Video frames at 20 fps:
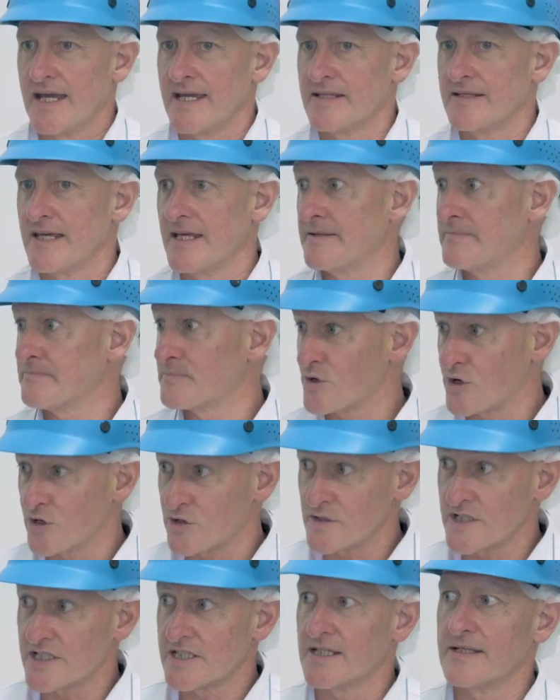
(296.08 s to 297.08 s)
and, and in
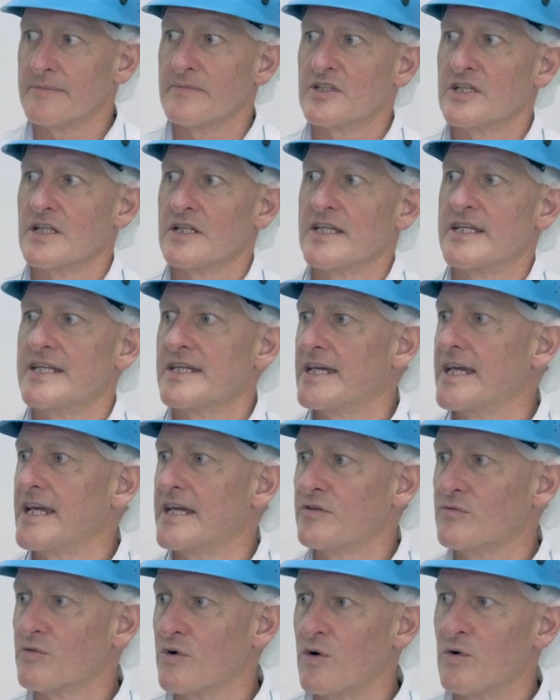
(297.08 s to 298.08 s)
progressing them into leading
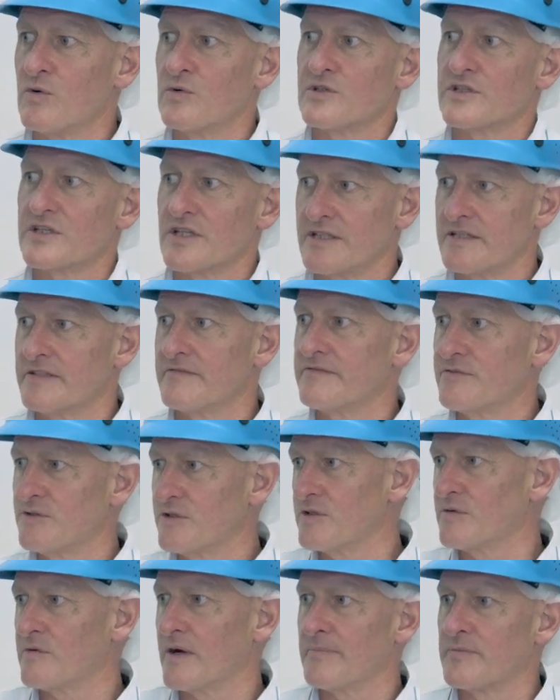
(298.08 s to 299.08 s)
hand roles and
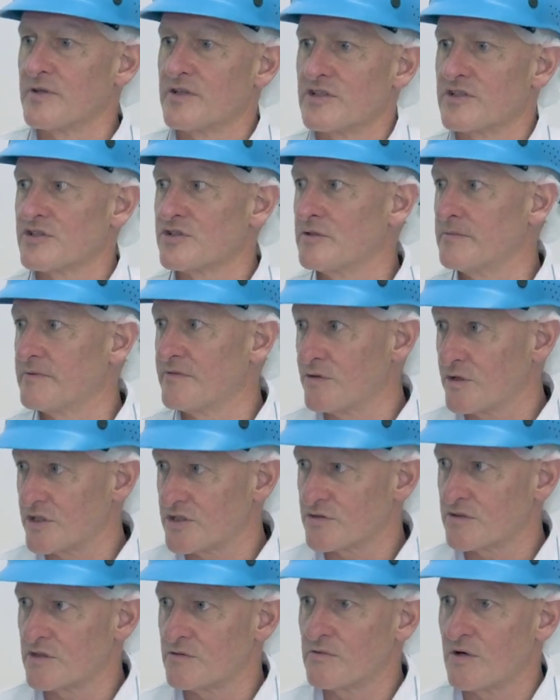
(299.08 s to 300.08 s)
further up into
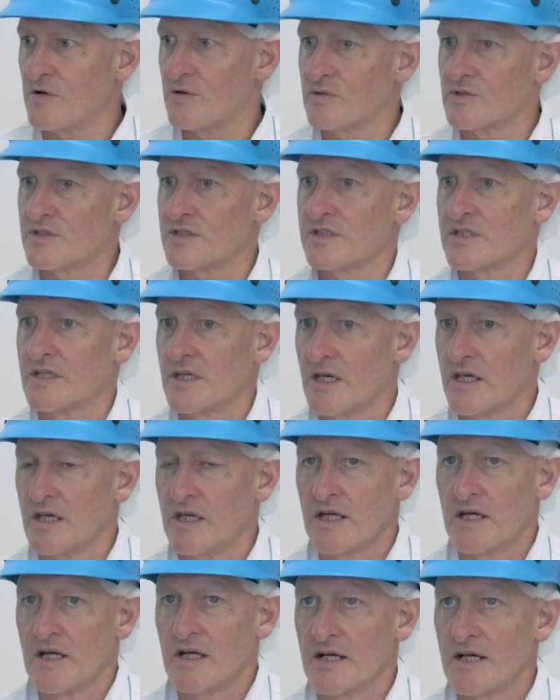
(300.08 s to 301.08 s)
supervisory roles,
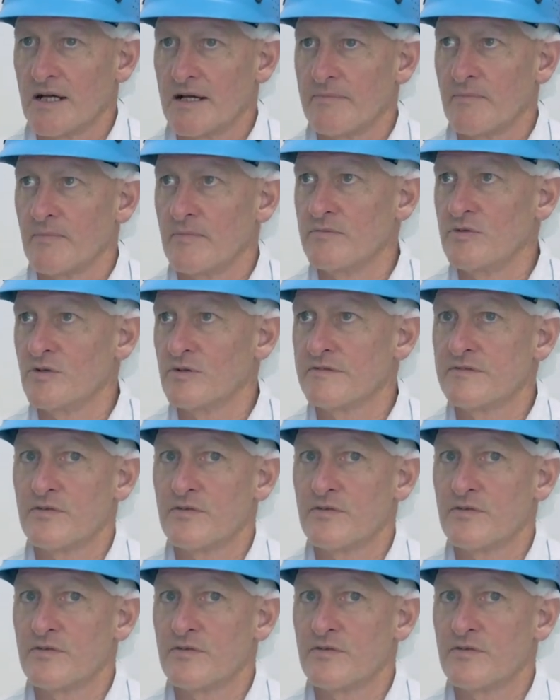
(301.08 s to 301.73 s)
um, you'll